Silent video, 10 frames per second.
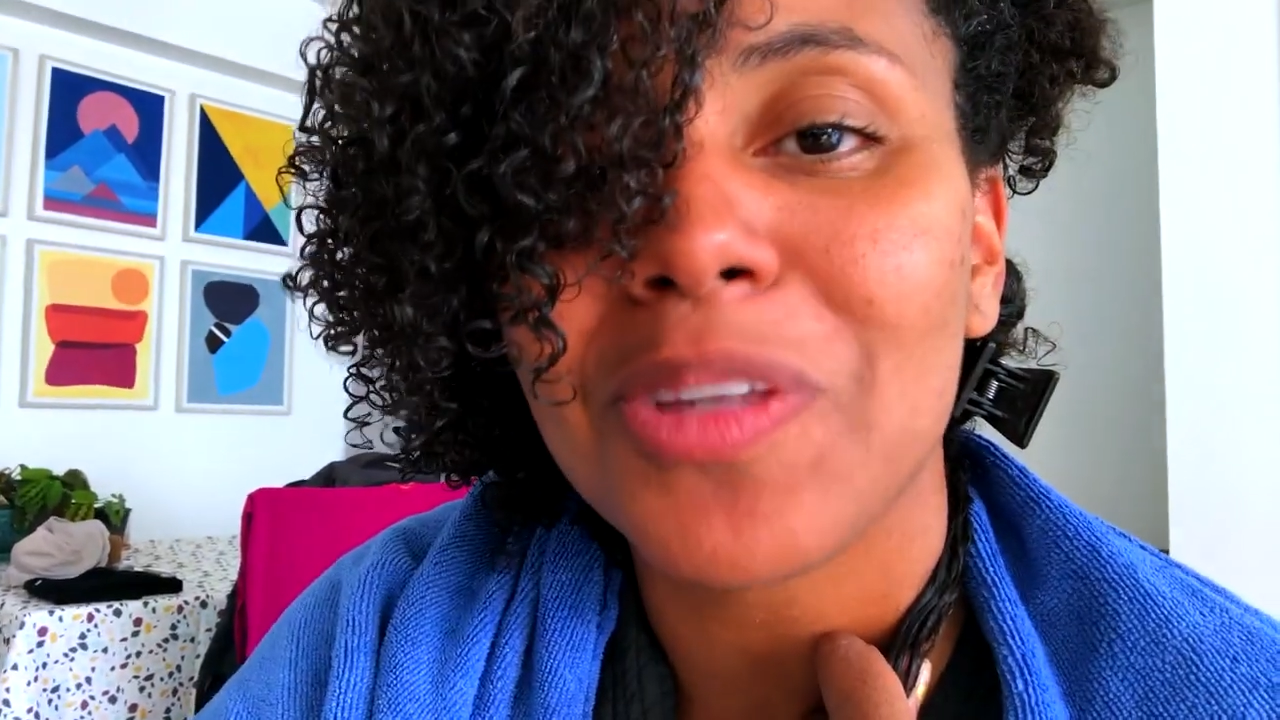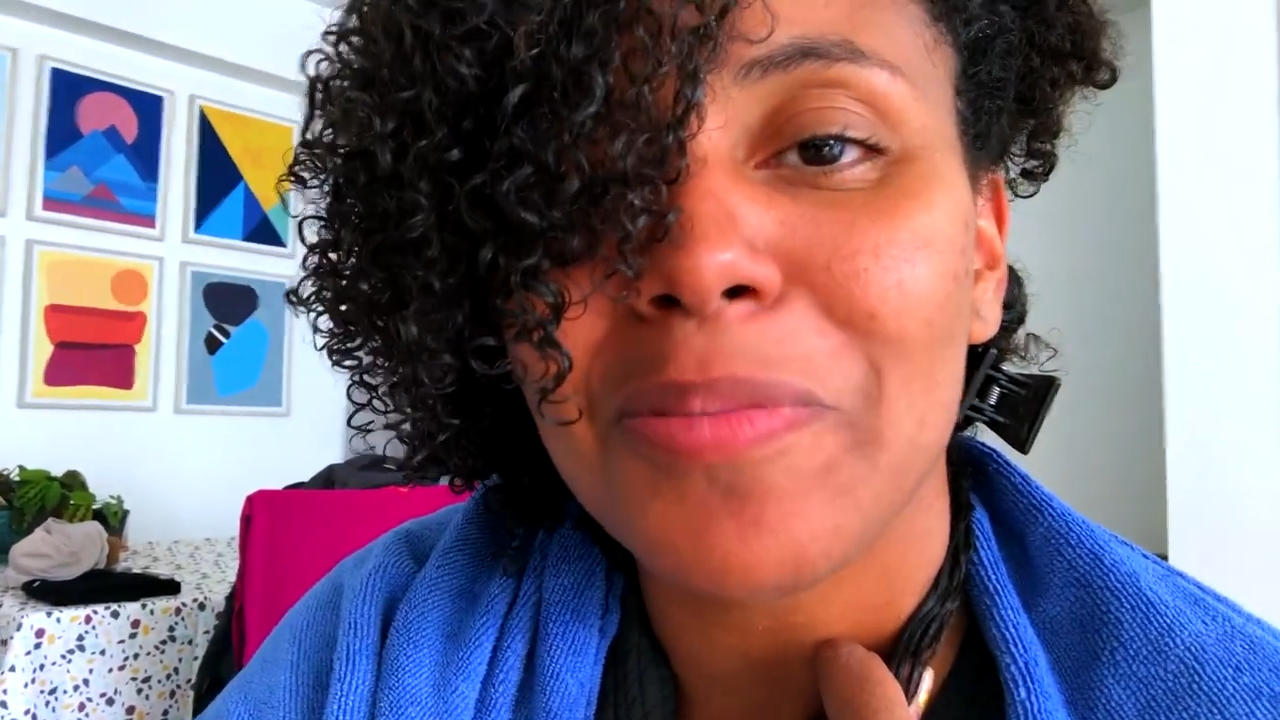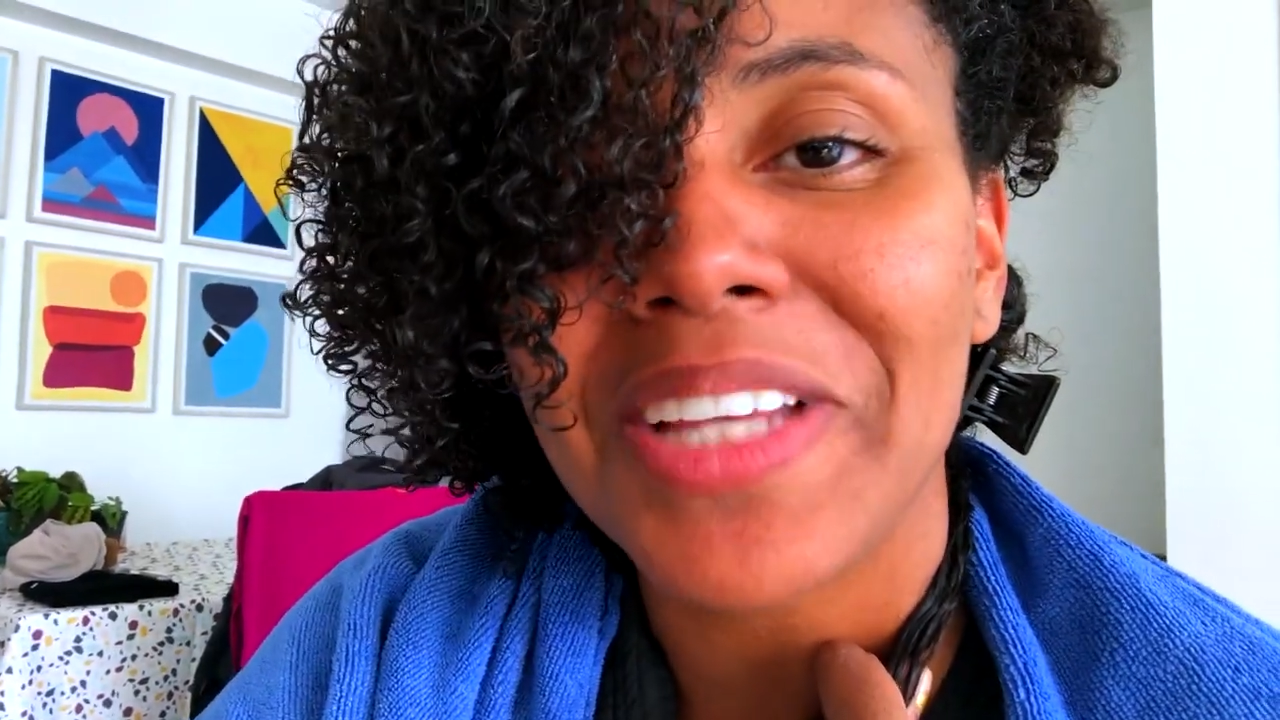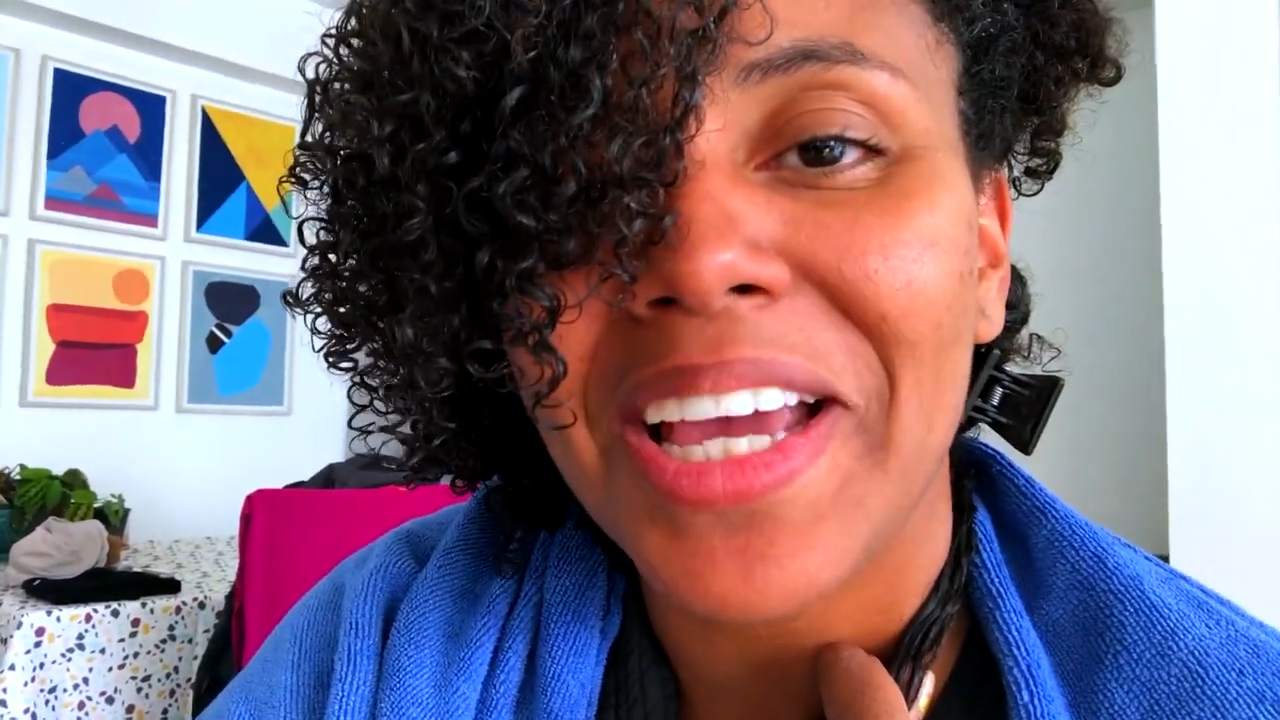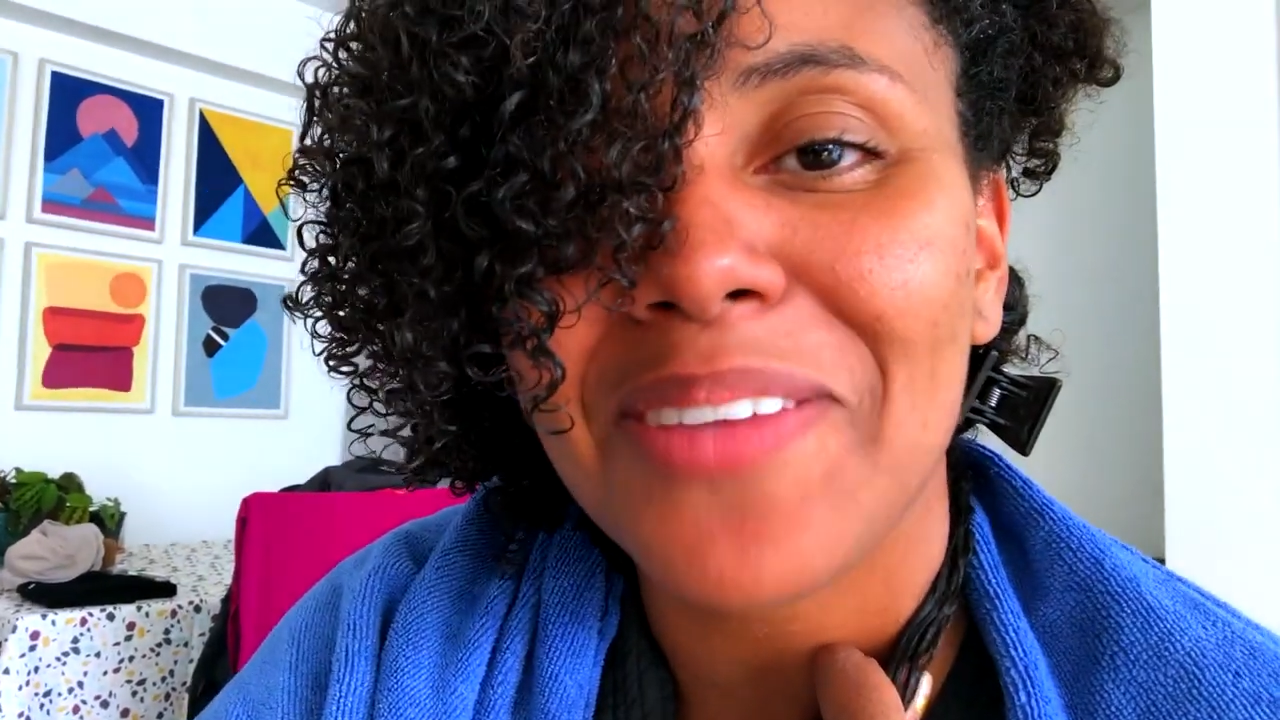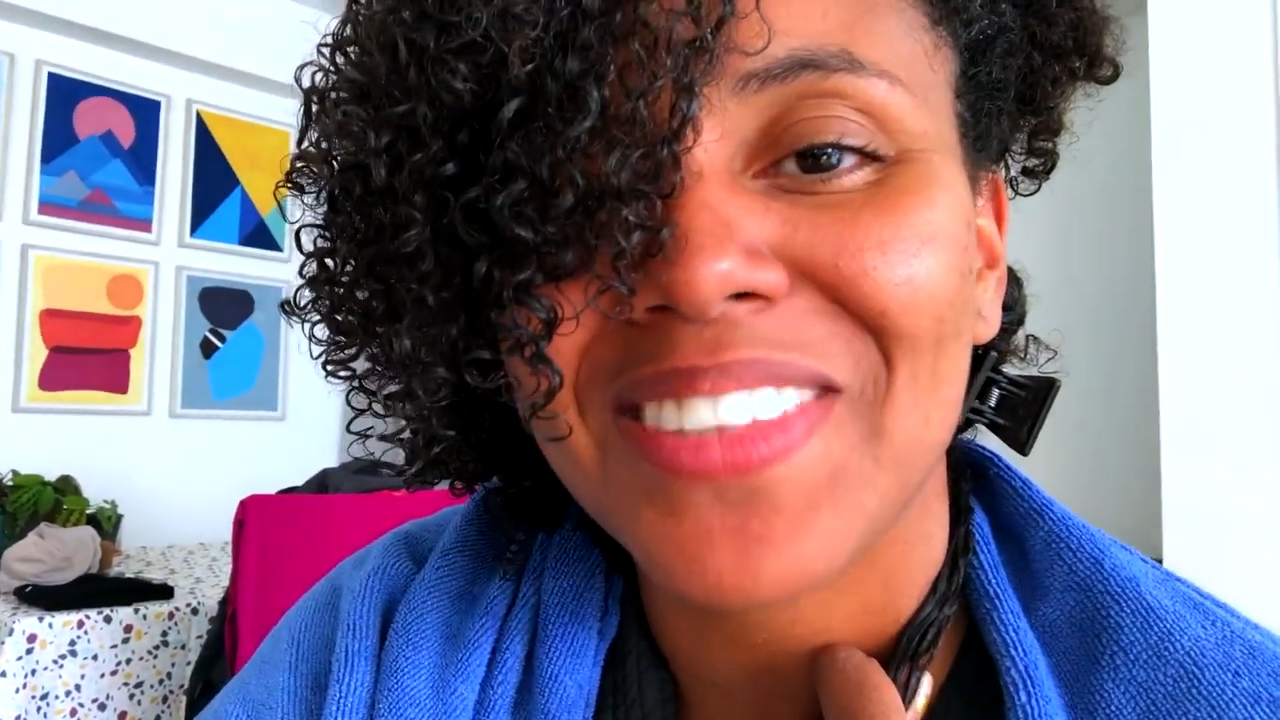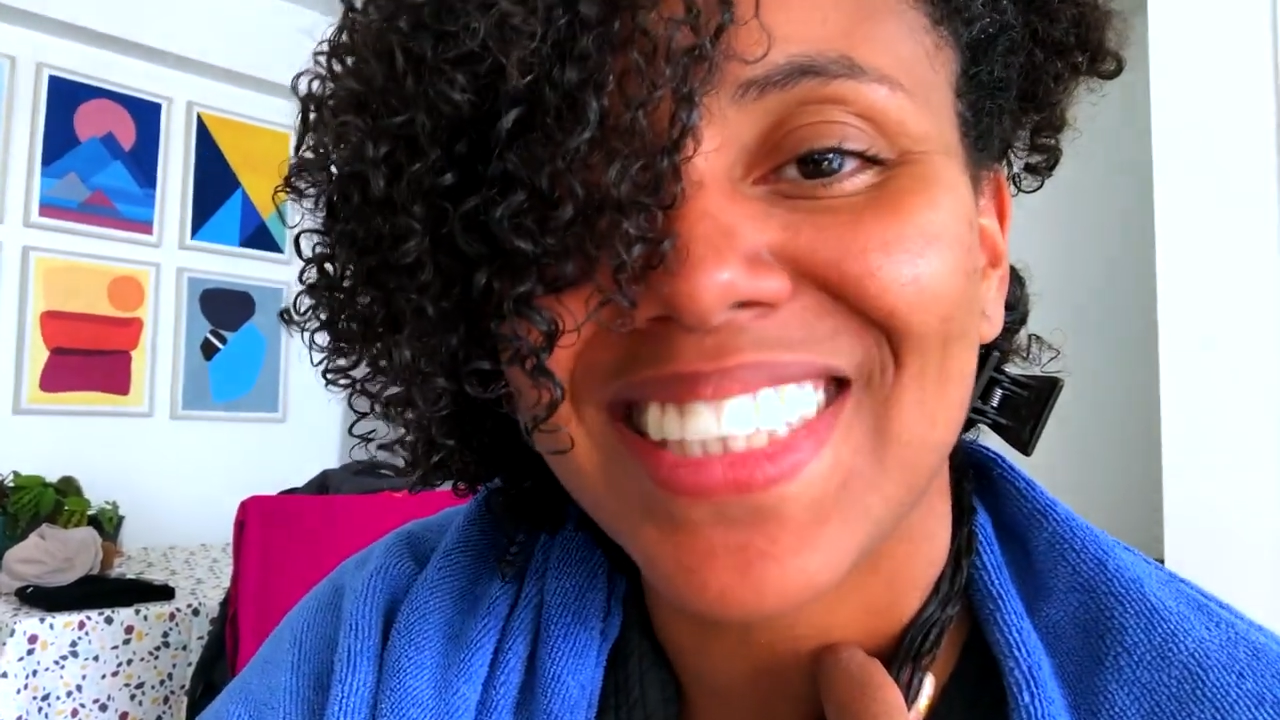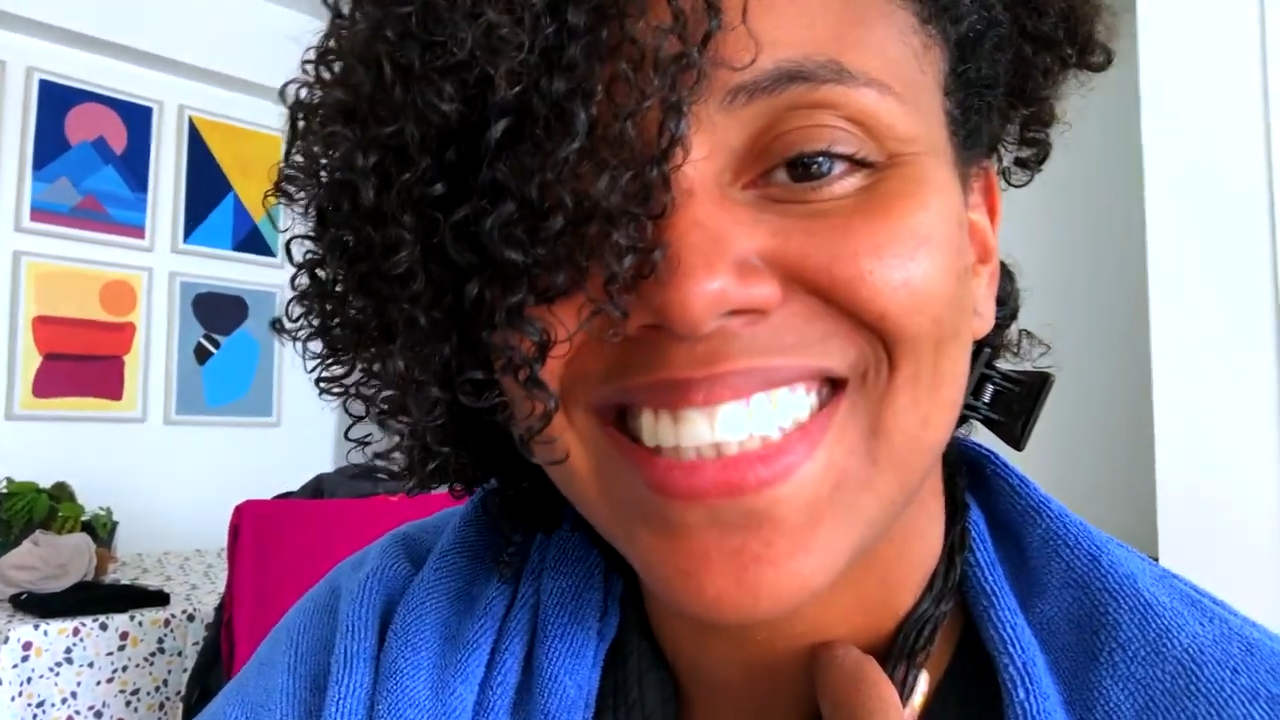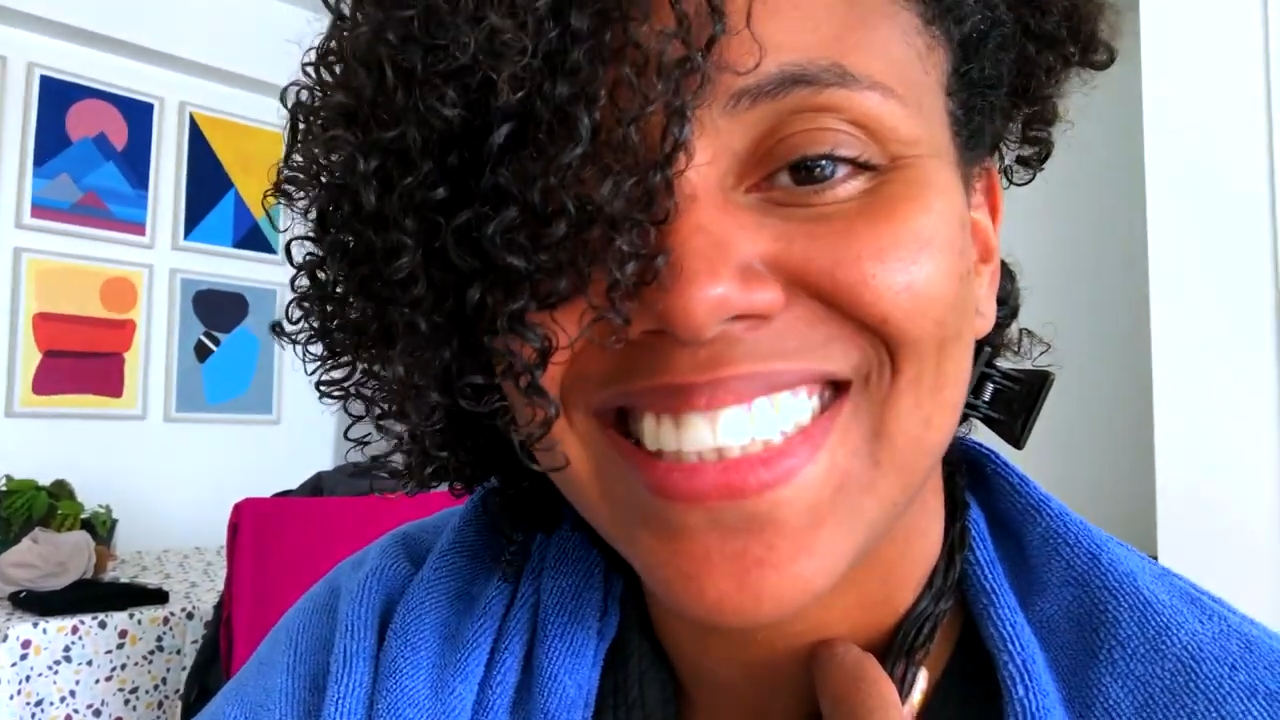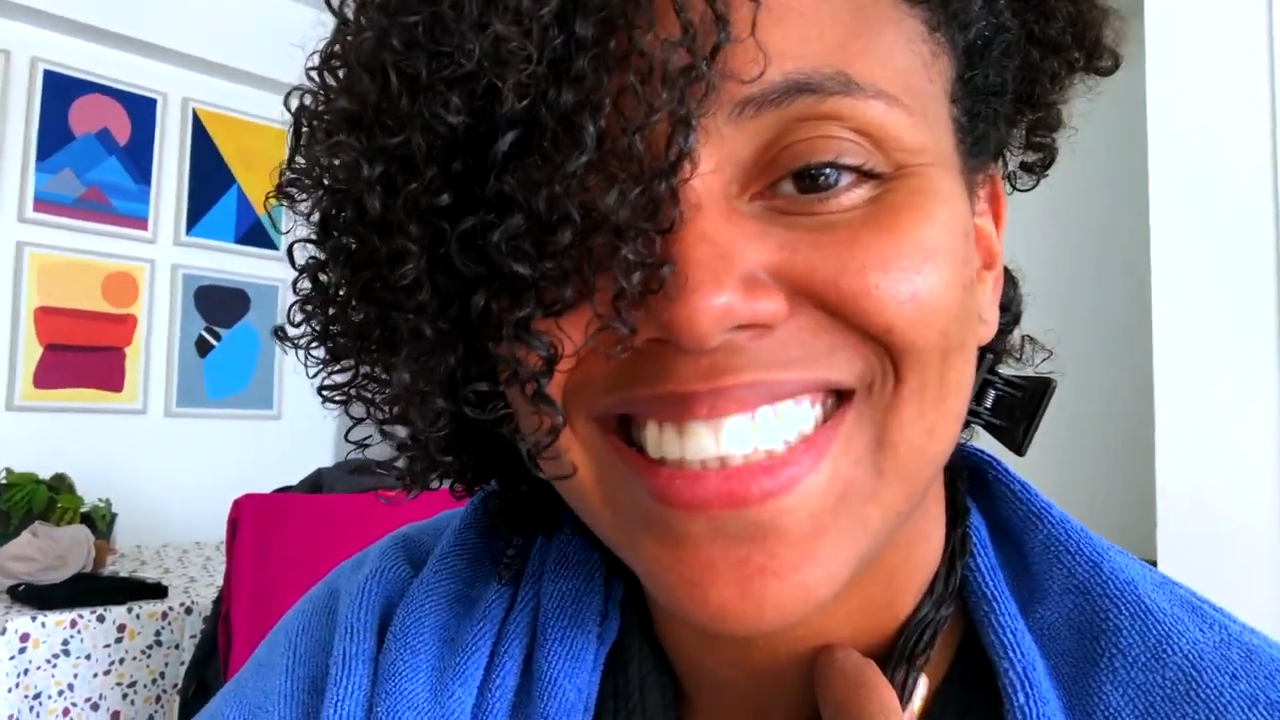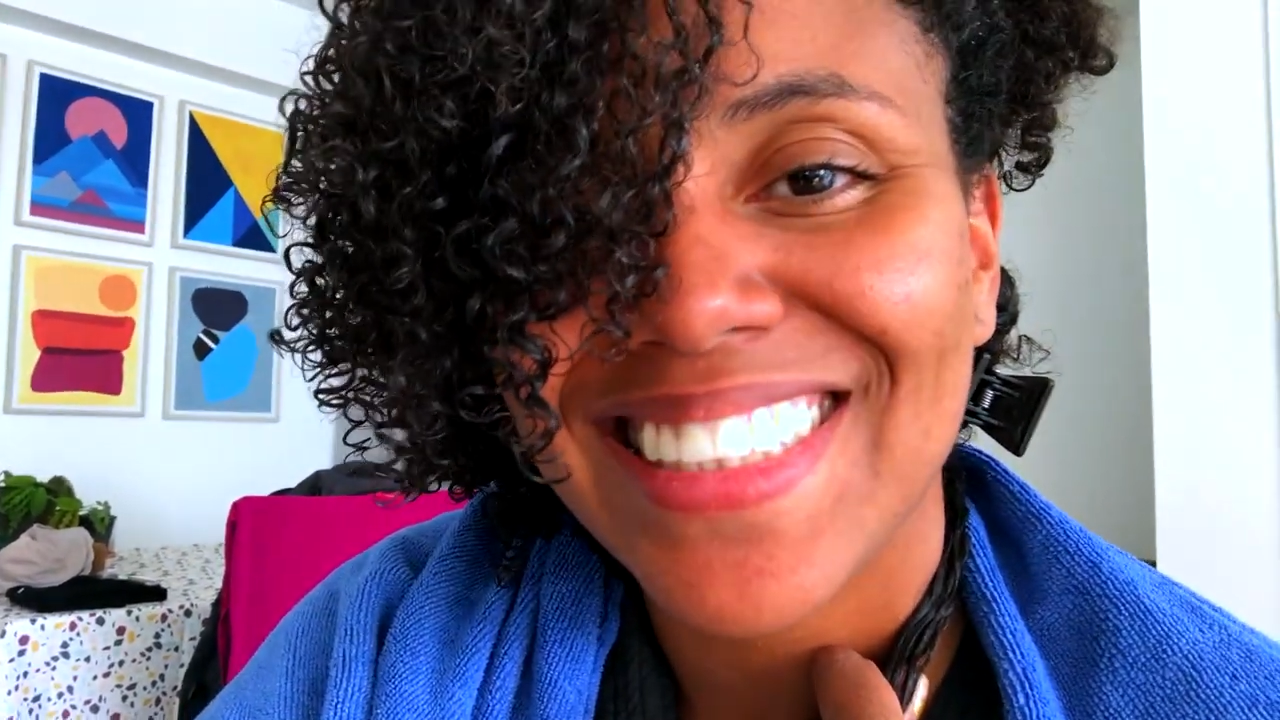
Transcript: sometimes.